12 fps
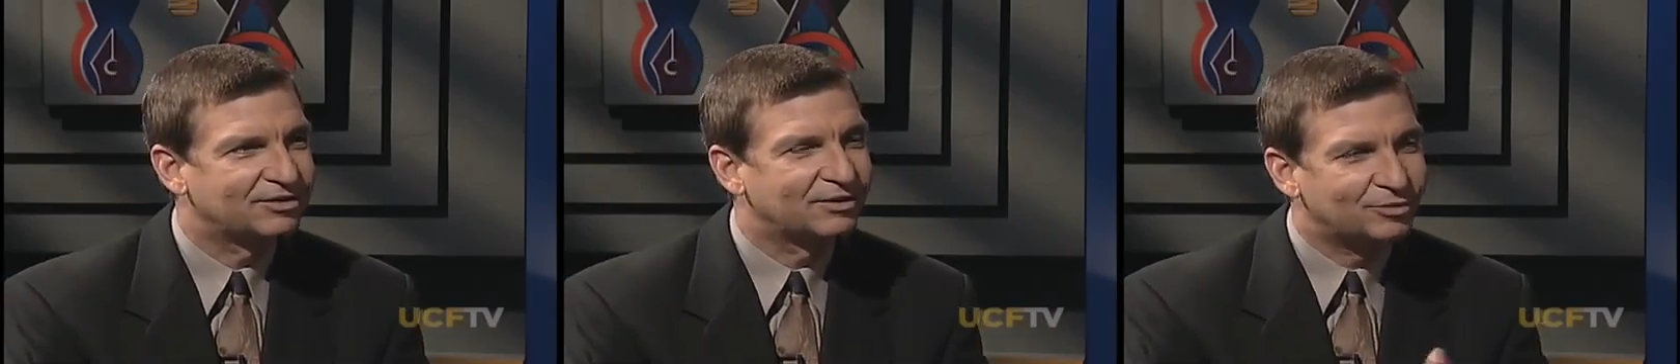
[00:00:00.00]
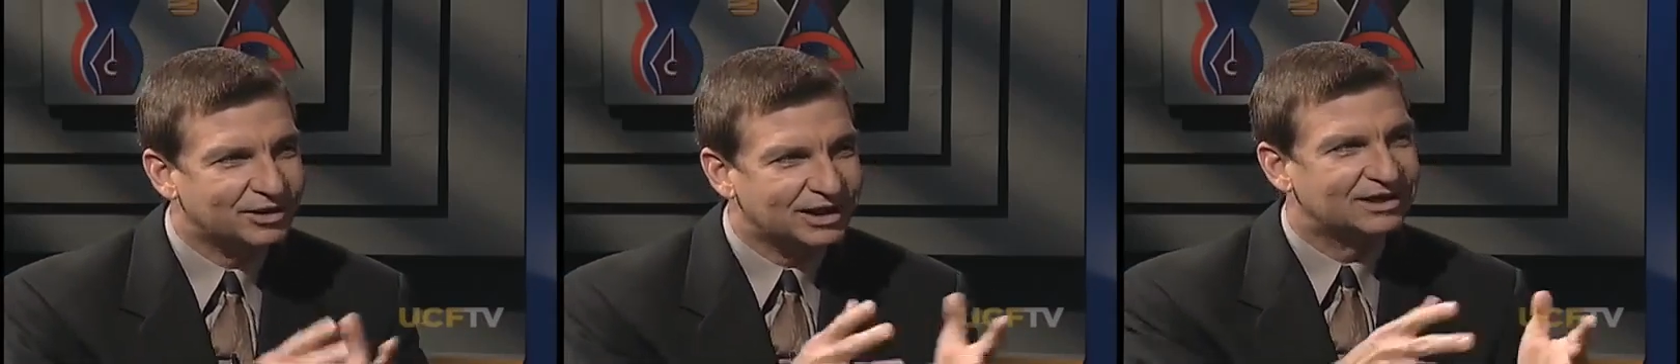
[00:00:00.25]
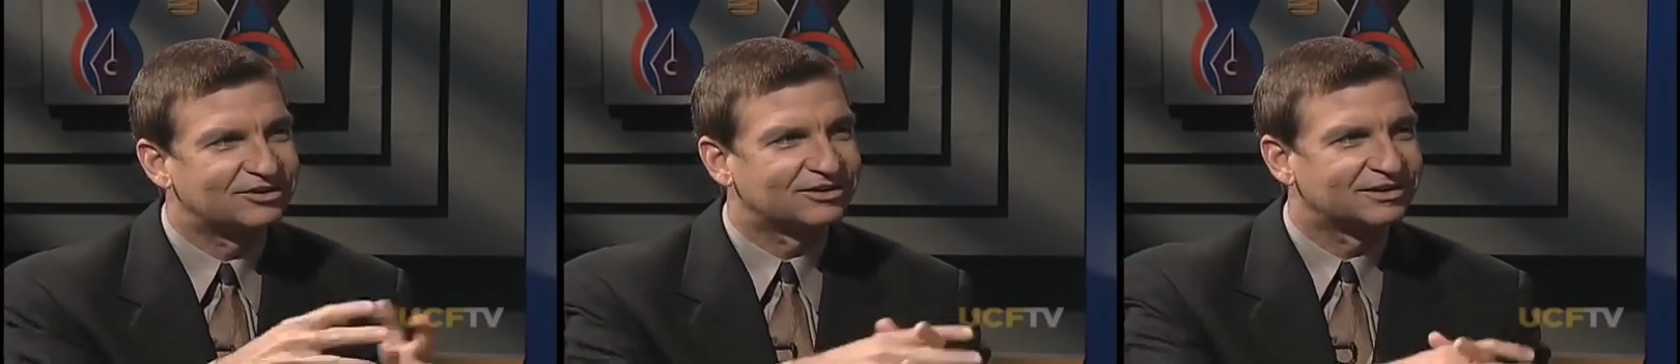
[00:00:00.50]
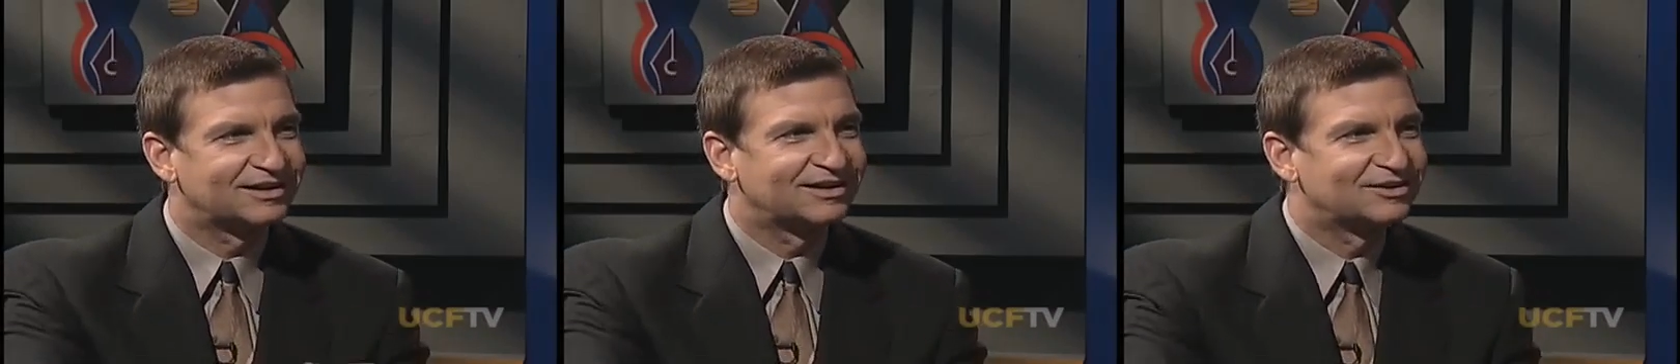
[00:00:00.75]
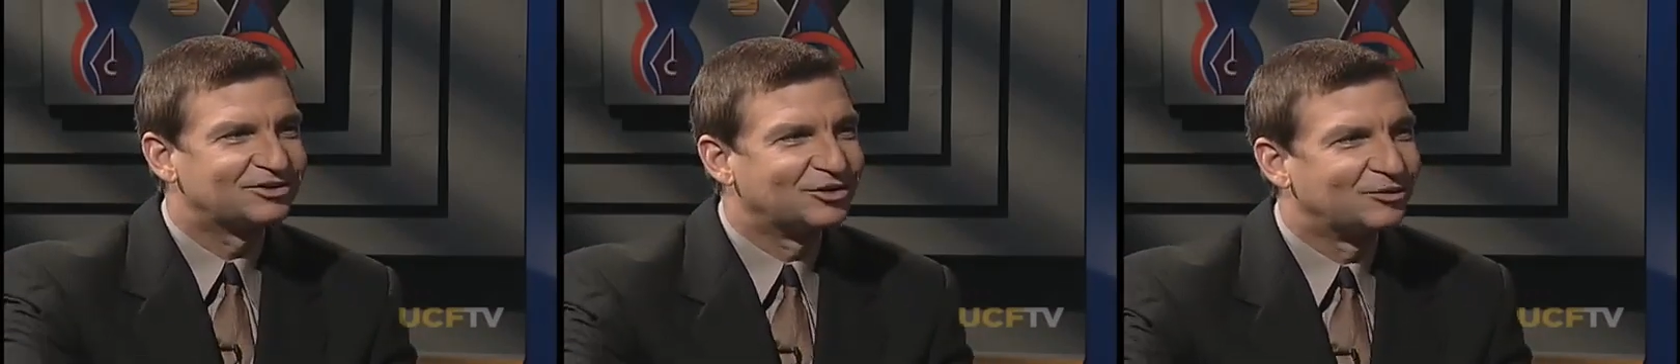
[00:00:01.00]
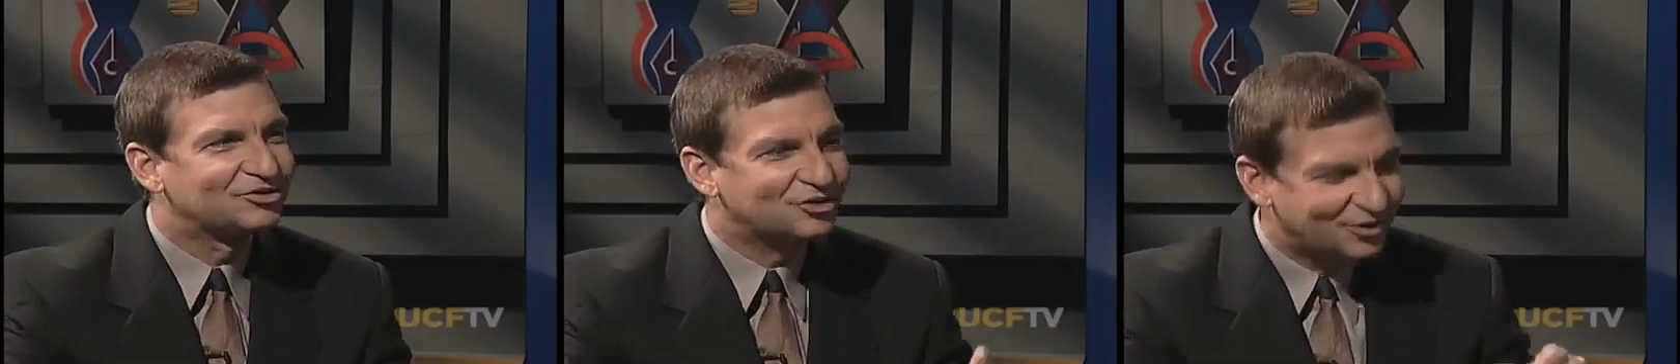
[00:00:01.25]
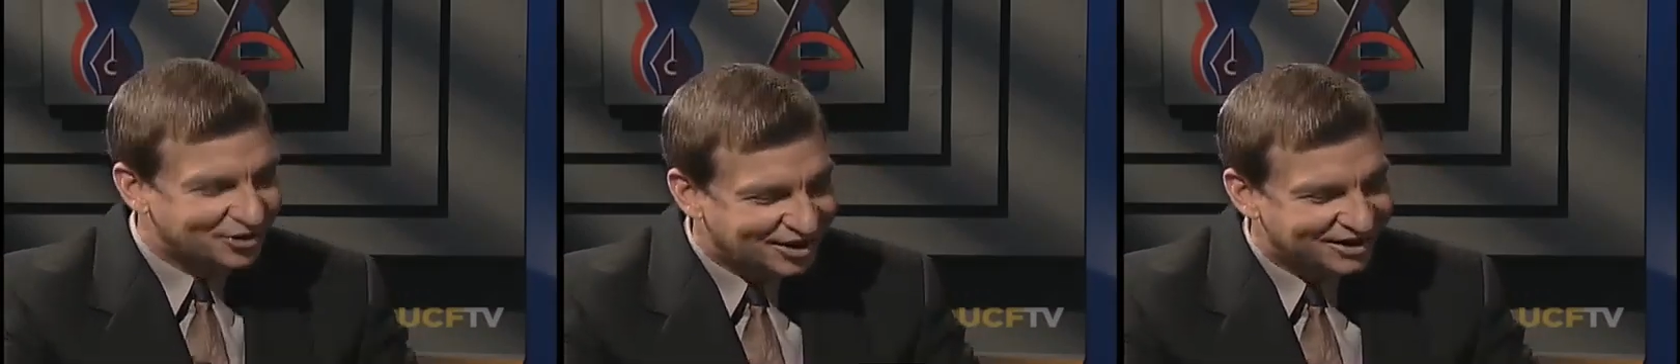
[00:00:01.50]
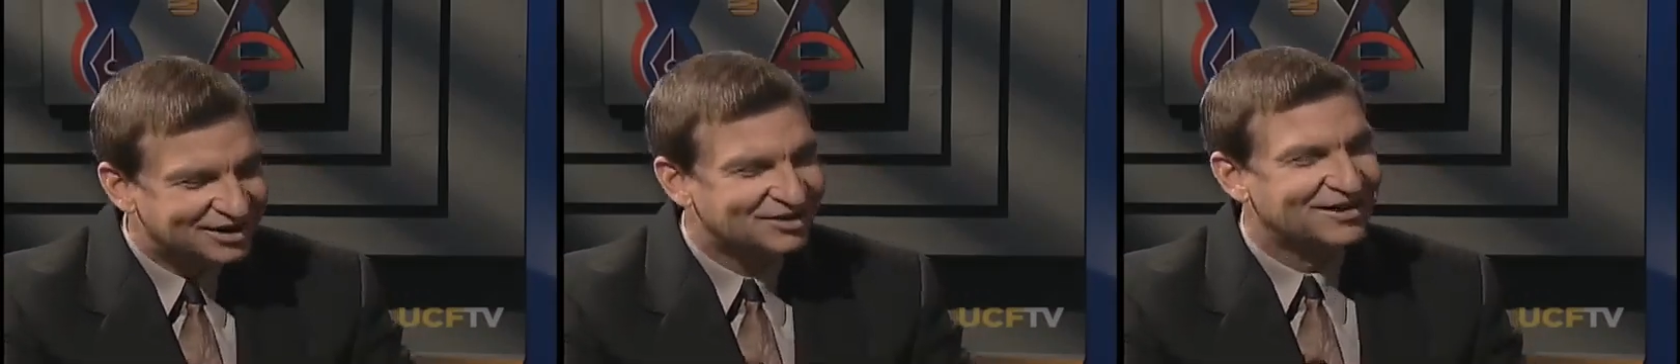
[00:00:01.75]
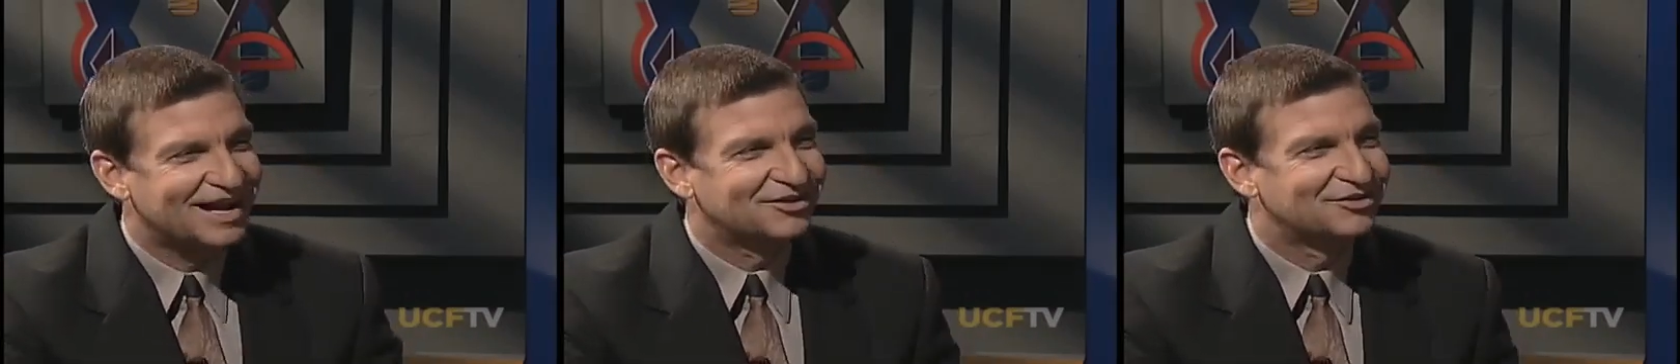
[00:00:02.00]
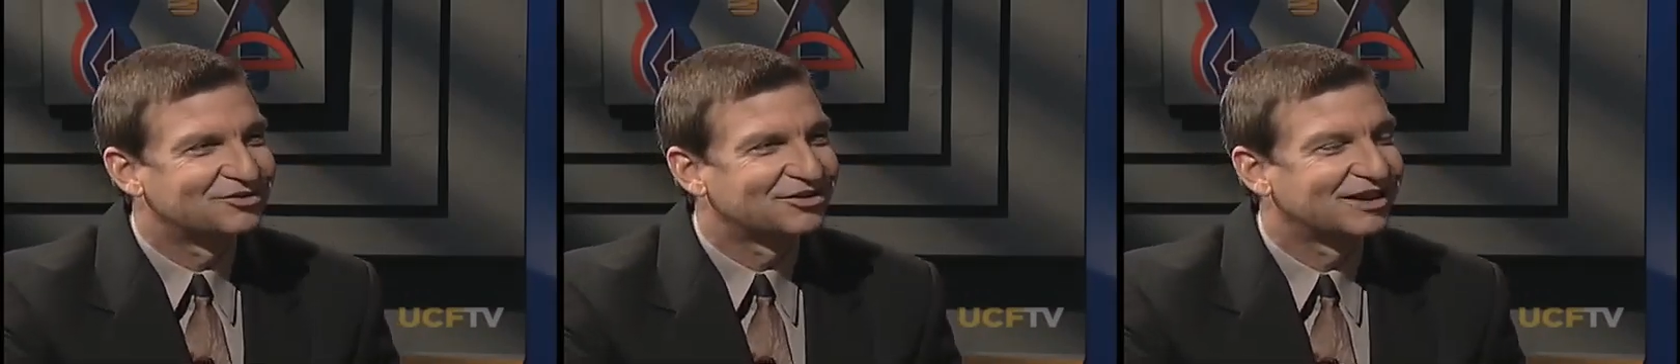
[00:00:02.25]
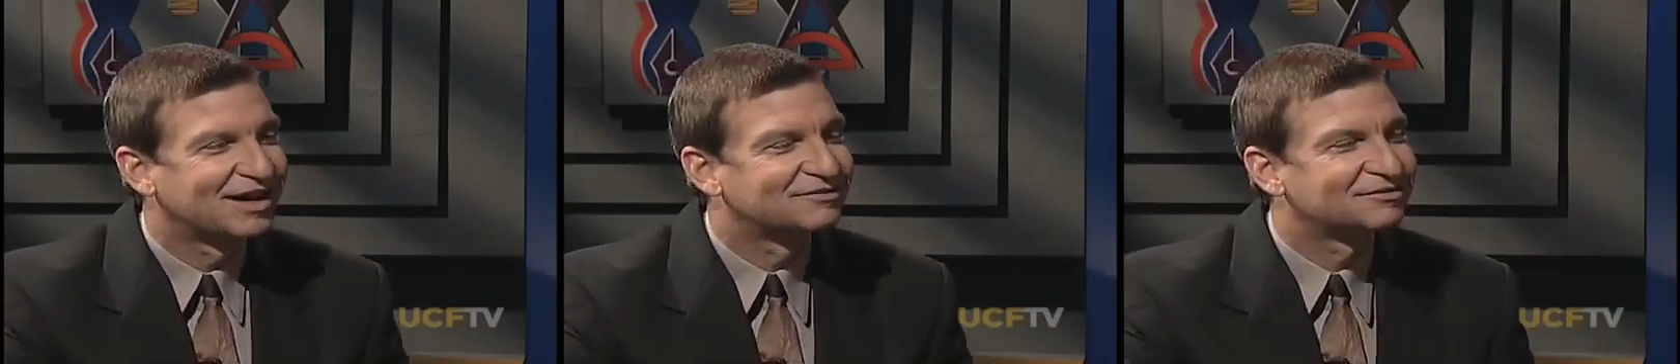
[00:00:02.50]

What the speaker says: and then we'll get into what's going on here now at UCF.